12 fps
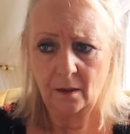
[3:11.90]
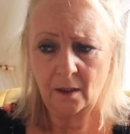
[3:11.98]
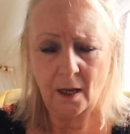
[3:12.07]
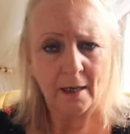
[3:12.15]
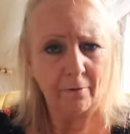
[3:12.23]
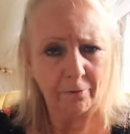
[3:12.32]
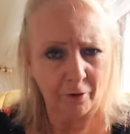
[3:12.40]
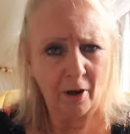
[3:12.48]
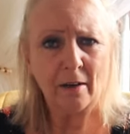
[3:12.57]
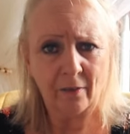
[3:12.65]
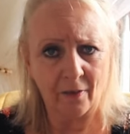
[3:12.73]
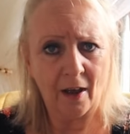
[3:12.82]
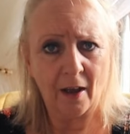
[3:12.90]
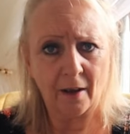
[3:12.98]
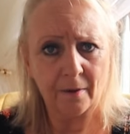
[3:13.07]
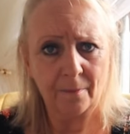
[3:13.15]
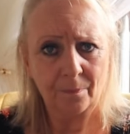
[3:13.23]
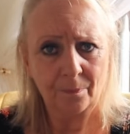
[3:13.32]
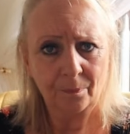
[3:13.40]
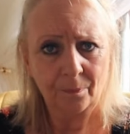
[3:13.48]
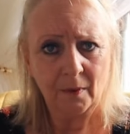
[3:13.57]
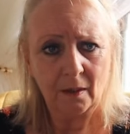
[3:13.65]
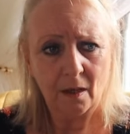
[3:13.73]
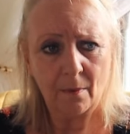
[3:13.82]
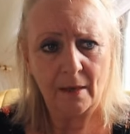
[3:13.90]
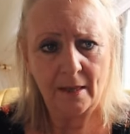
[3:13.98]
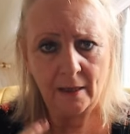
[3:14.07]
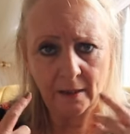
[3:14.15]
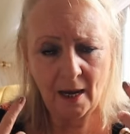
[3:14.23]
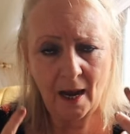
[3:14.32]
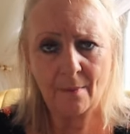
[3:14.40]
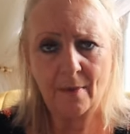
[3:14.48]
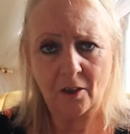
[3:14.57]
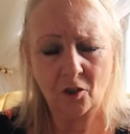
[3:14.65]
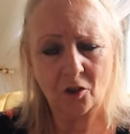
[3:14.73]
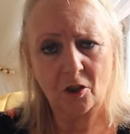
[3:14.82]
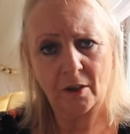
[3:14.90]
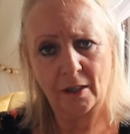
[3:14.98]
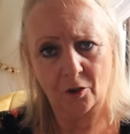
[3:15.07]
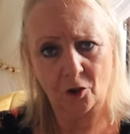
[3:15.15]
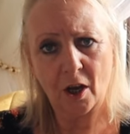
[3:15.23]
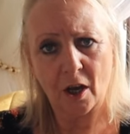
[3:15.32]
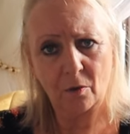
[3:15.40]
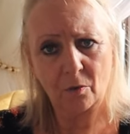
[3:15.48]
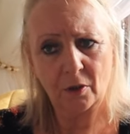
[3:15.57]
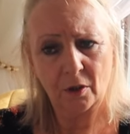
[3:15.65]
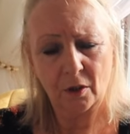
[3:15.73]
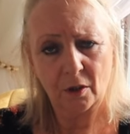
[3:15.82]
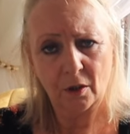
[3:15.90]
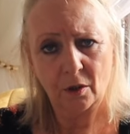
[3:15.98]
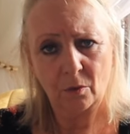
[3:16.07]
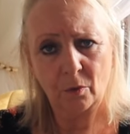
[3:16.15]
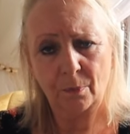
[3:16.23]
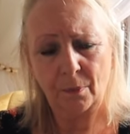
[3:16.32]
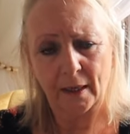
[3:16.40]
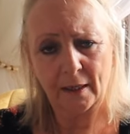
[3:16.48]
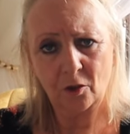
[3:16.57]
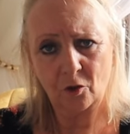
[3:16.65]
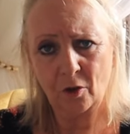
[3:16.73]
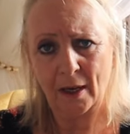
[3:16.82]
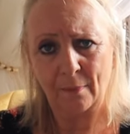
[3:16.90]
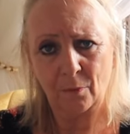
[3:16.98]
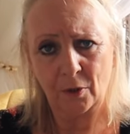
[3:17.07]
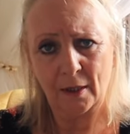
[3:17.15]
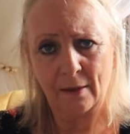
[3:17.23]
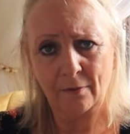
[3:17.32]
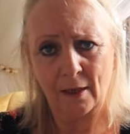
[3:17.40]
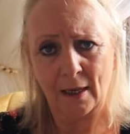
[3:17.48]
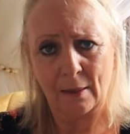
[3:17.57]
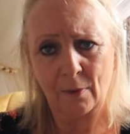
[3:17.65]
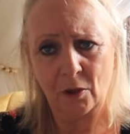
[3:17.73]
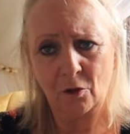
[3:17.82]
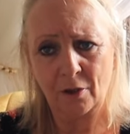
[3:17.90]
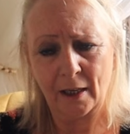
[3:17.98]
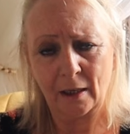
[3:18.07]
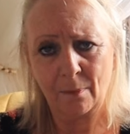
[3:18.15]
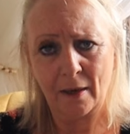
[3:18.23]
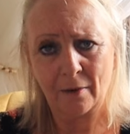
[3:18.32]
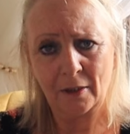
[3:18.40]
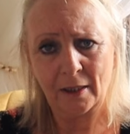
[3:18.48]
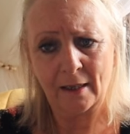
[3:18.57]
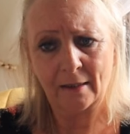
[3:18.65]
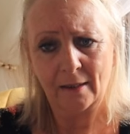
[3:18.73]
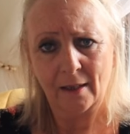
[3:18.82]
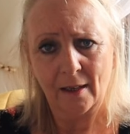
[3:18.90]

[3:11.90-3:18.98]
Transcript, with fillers: done it in front of her. I mean, the damage to this child would be extreme, wouldn't it, really, when you think about it?